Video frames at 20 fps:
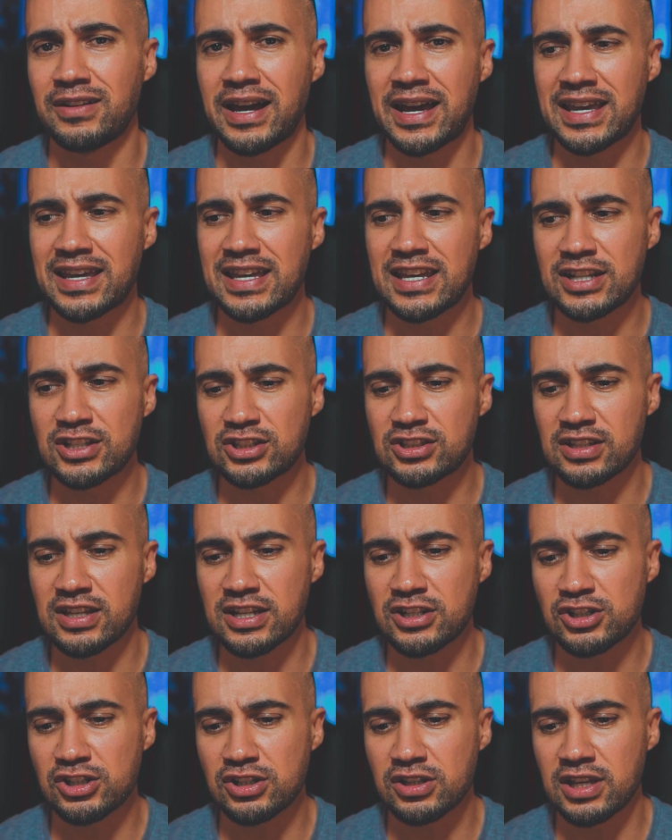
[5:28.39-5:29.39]
Like,
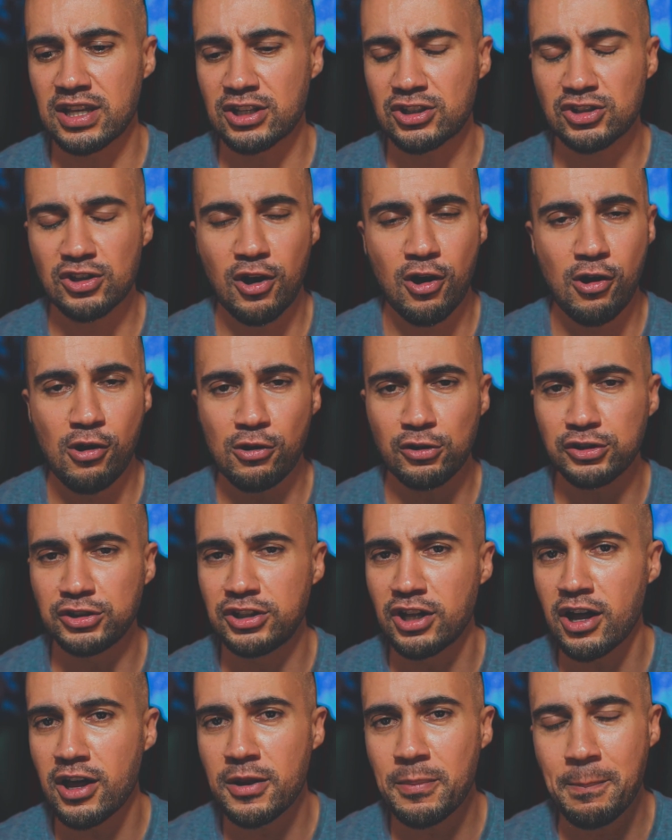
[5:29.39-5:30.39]
it's all
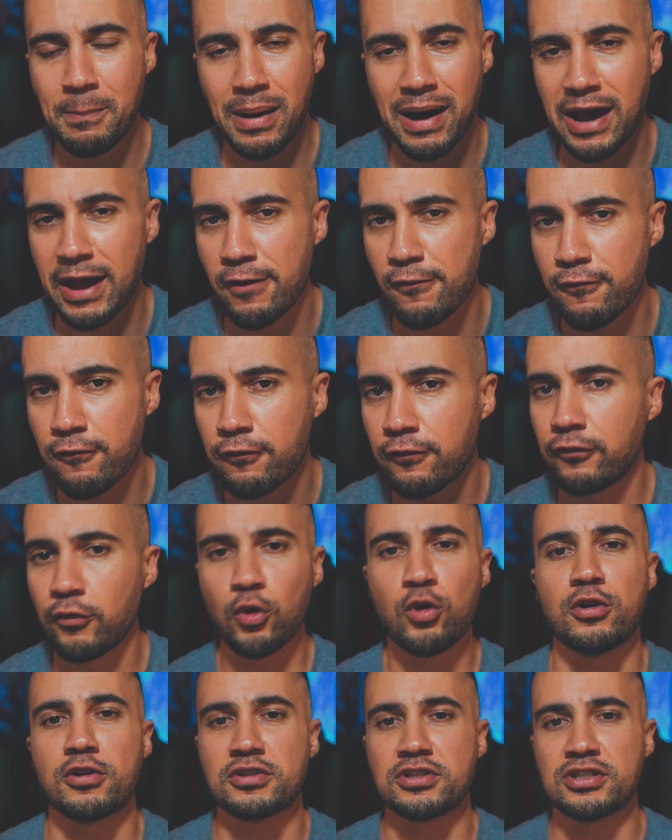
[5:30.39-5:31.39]
done by
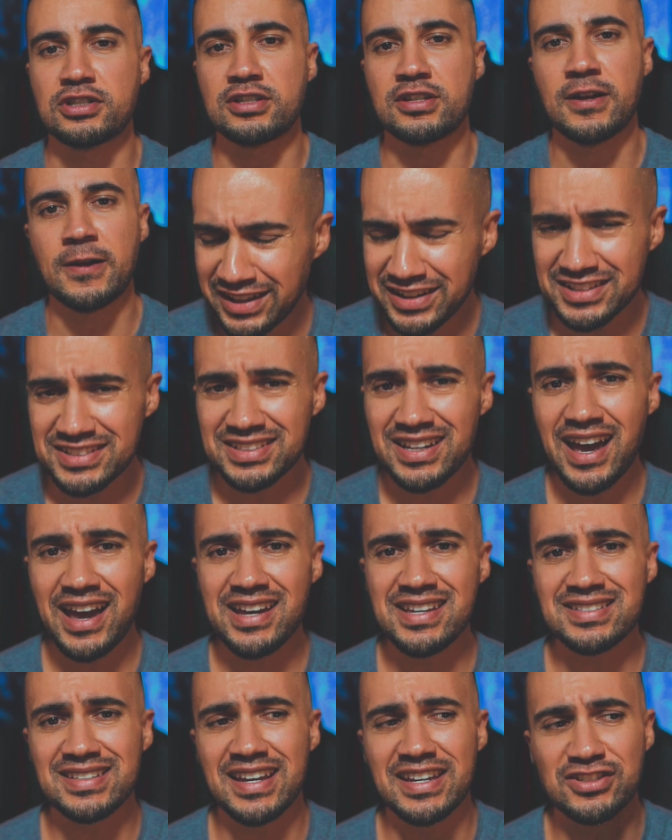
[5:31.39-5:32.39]
force. And this
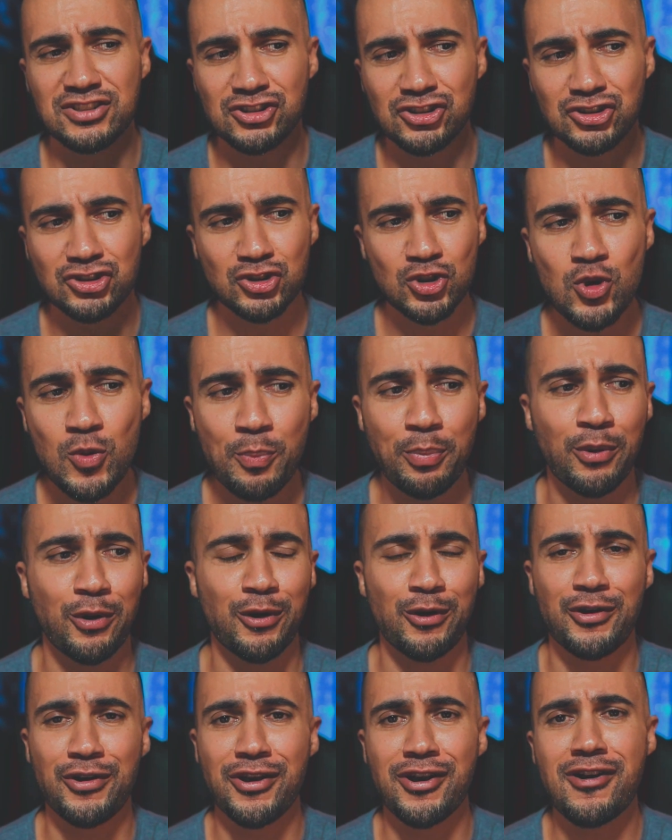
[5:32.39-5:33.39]
guy is a
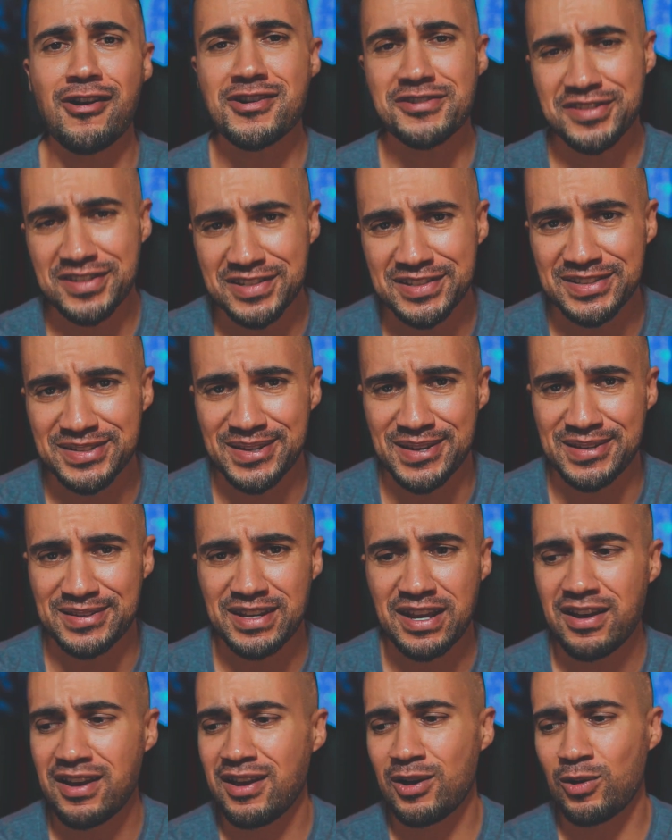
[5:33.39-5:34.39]
super narcissist
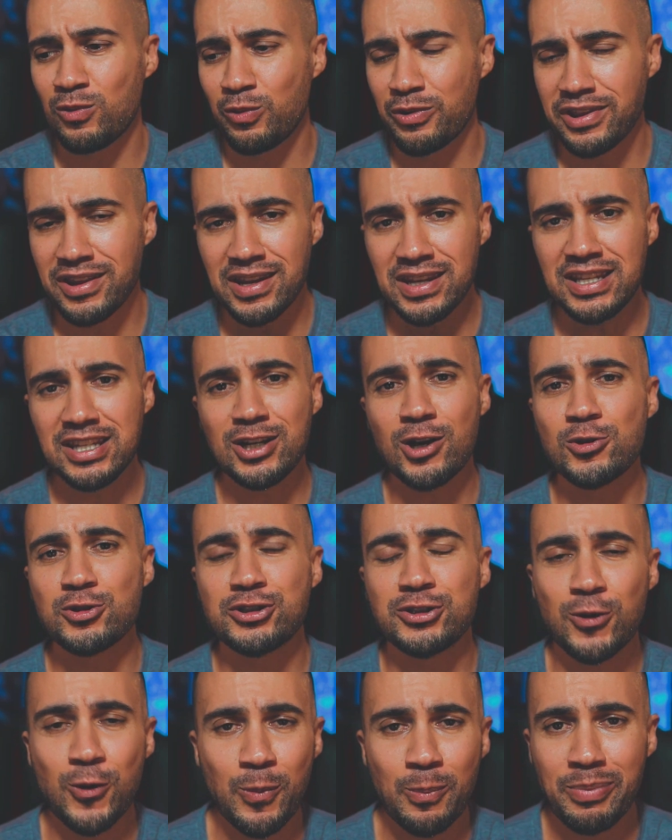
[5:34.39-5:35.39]
with an ego
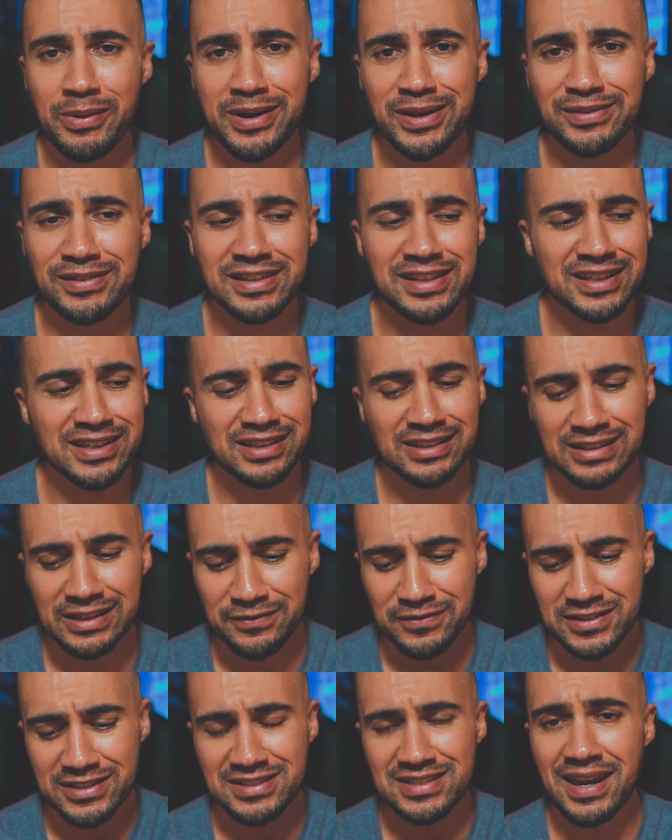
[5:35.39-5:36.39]
so big that he could
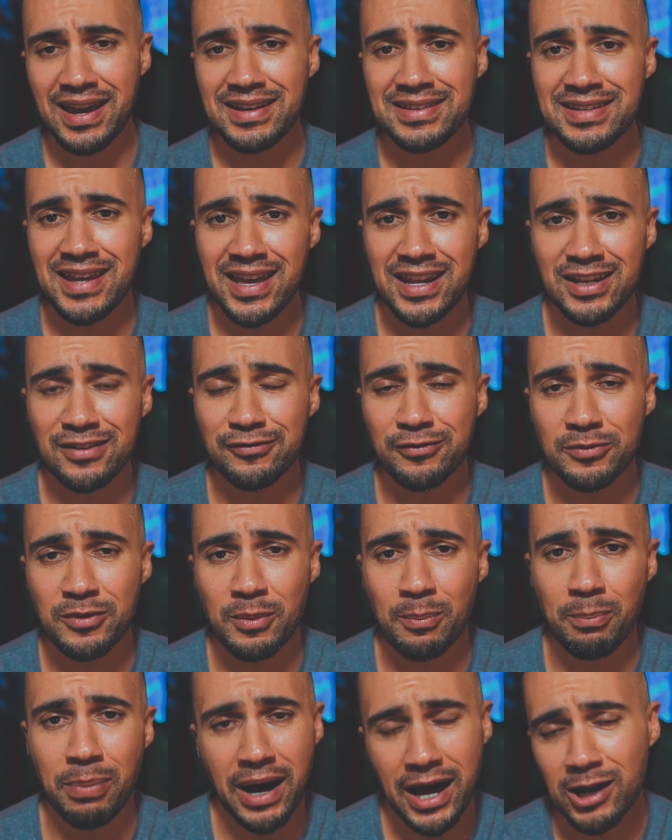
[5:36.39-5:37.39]
lift the Titanic from
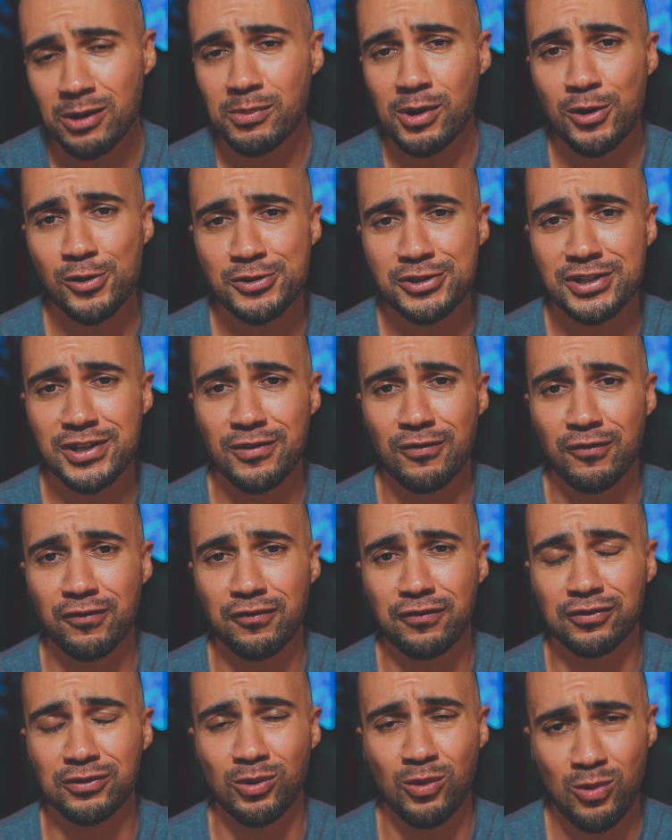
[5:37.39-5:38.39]
the bottom ocean
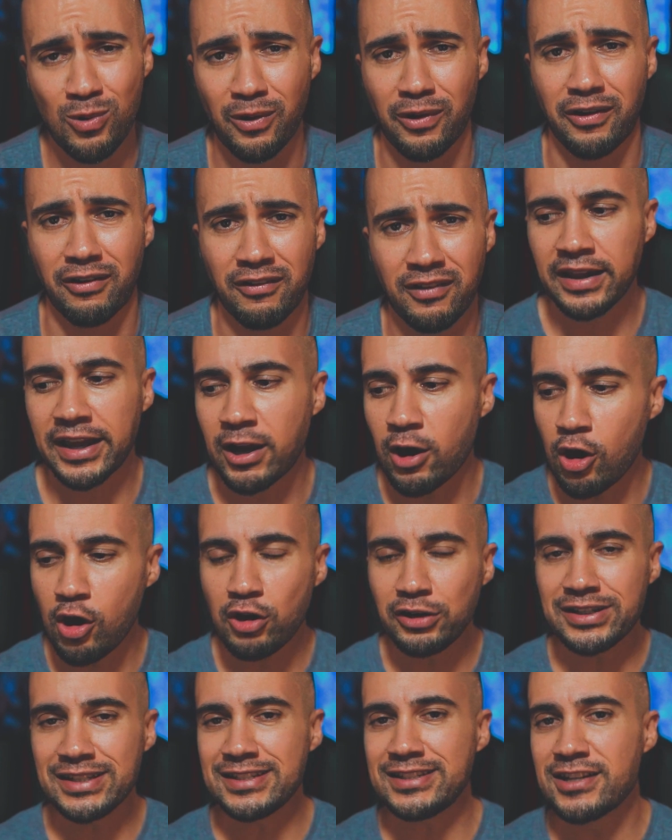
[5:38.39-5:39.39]
floor. Like,
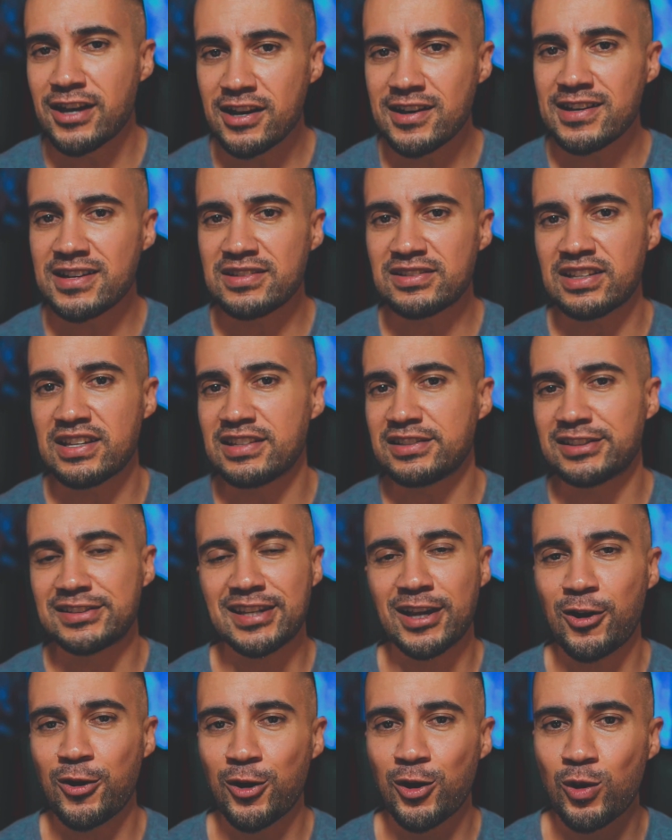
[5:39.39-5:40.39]
all he does is
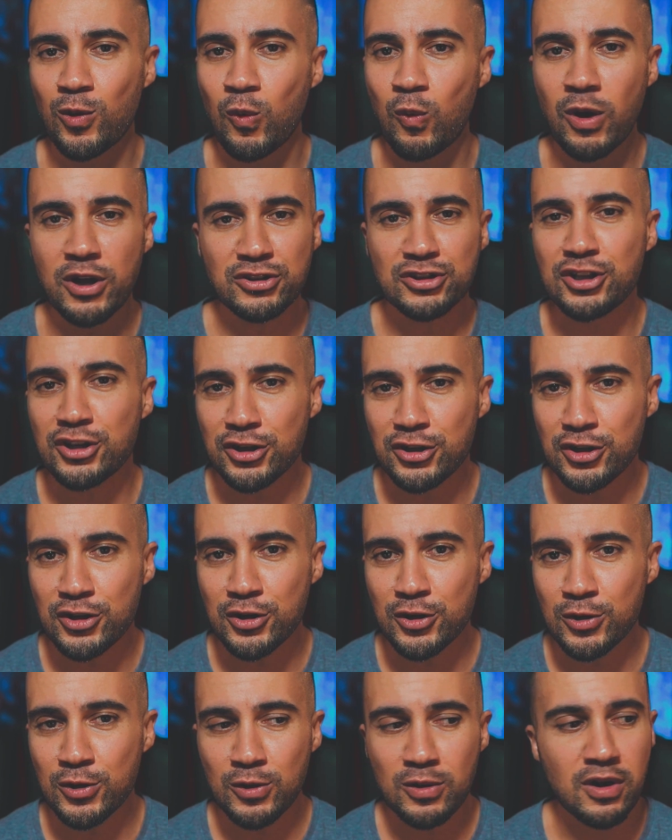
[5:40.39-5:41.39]
tell her what to
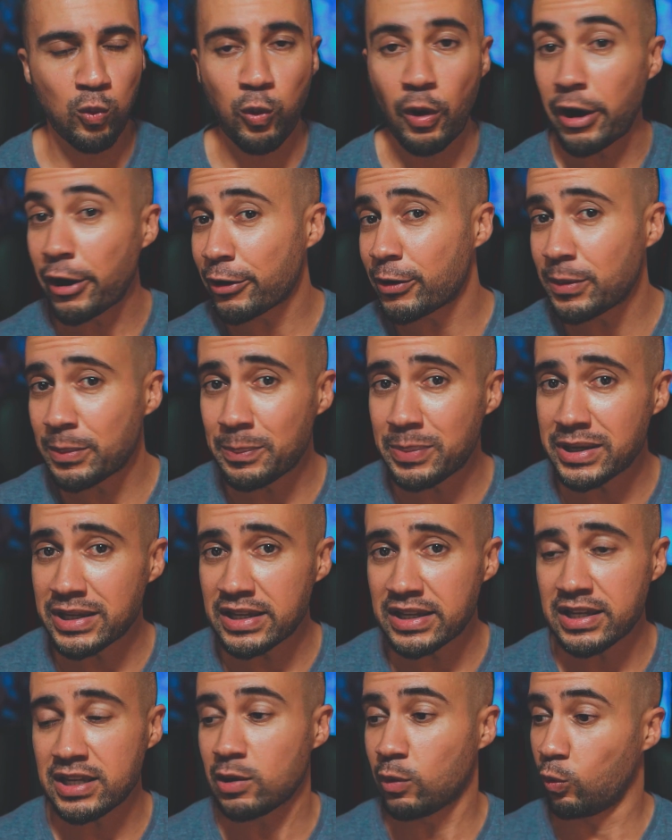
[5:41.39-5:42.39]
do, where to
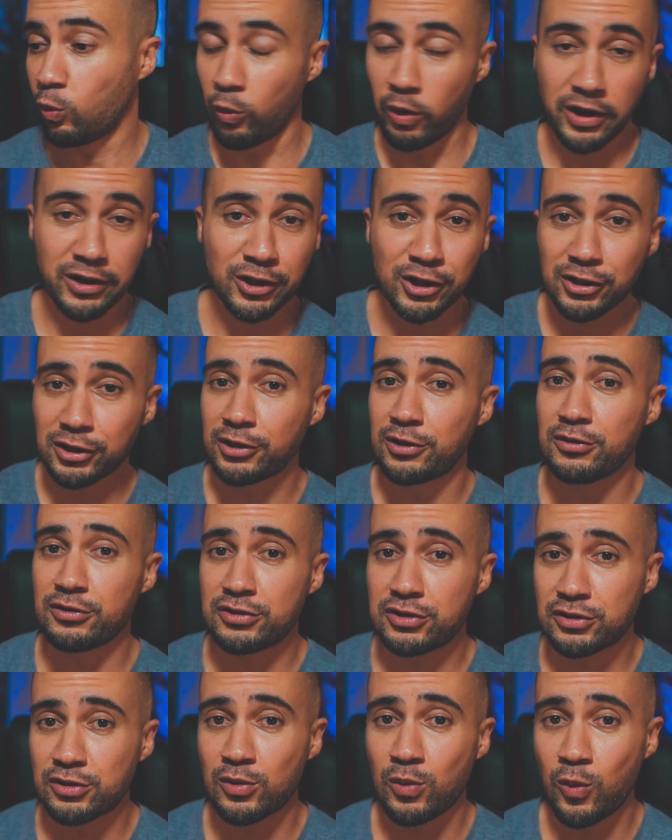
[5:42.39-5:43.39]
be, what
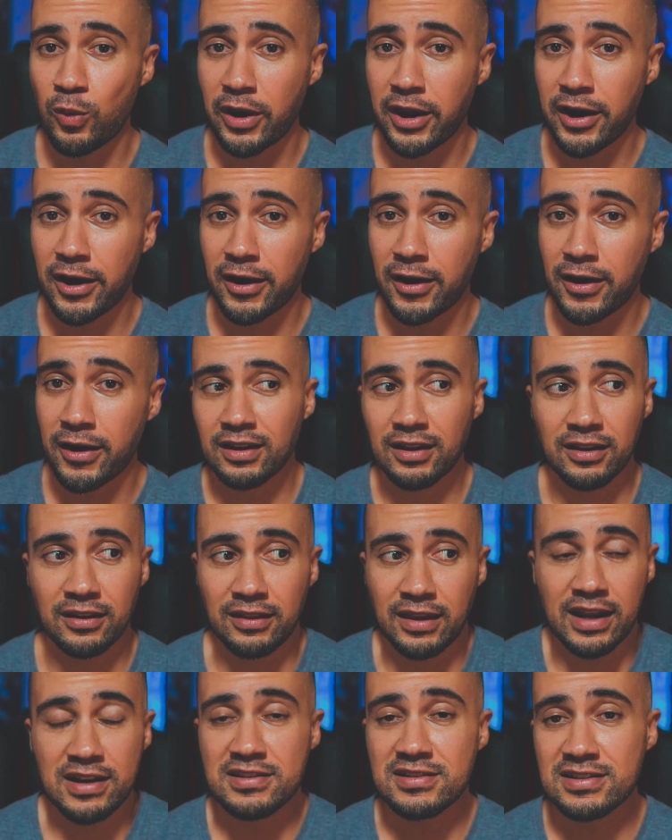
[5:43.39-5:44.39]
clothes to wear.
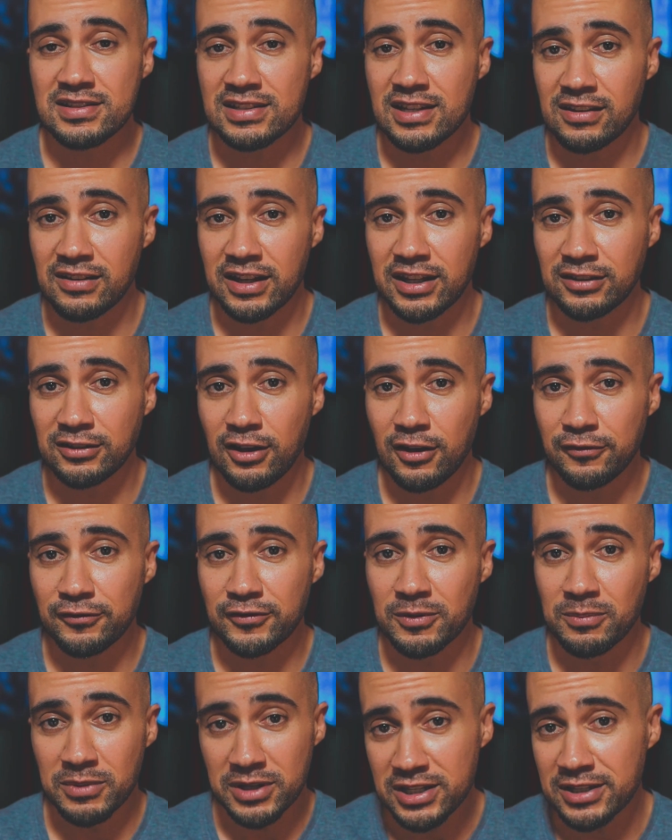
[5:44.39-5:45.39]
That doesn't sound like love
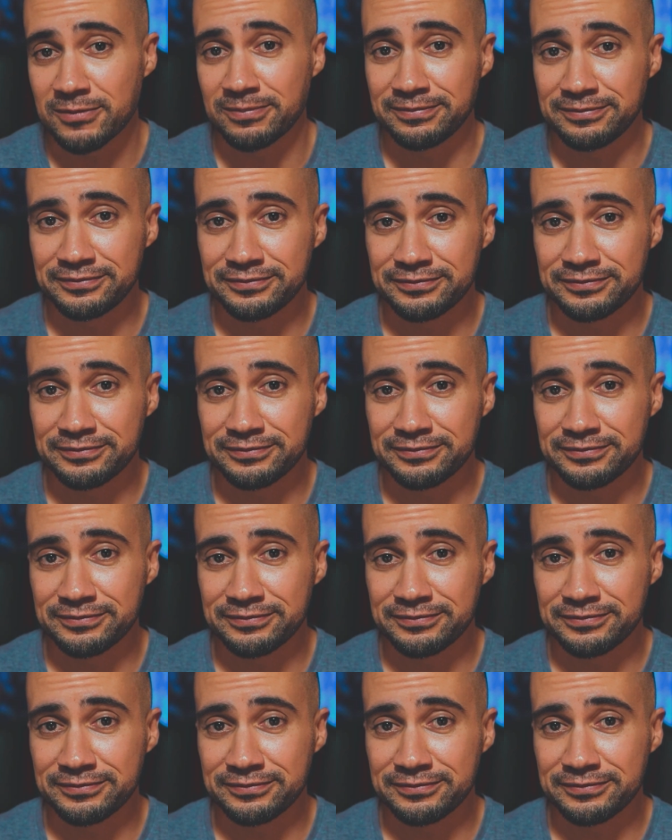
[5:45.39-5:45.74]
to me.